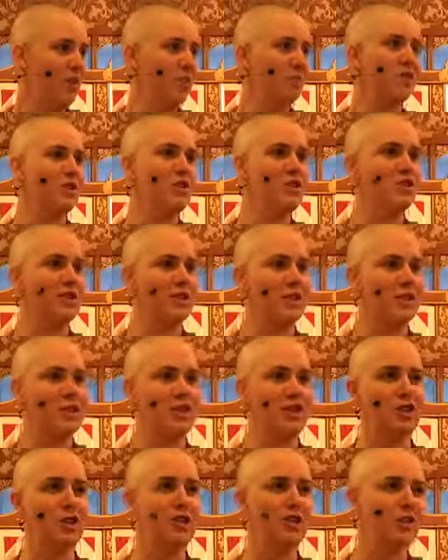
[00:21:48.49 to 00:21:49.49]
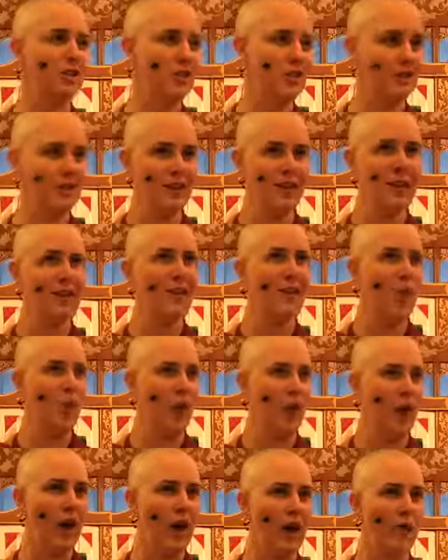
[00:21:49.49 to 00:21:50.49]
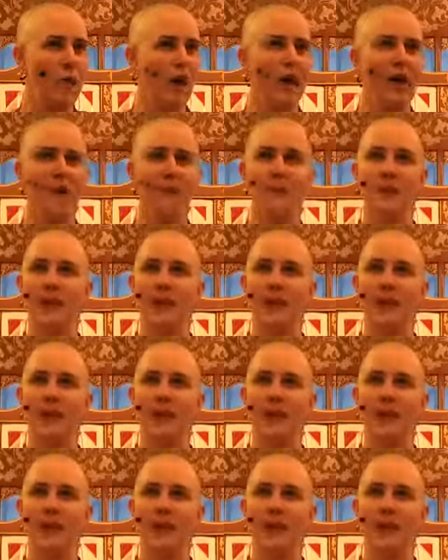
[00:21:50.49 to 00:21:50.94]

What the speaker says: but just in a gentle, quiet way.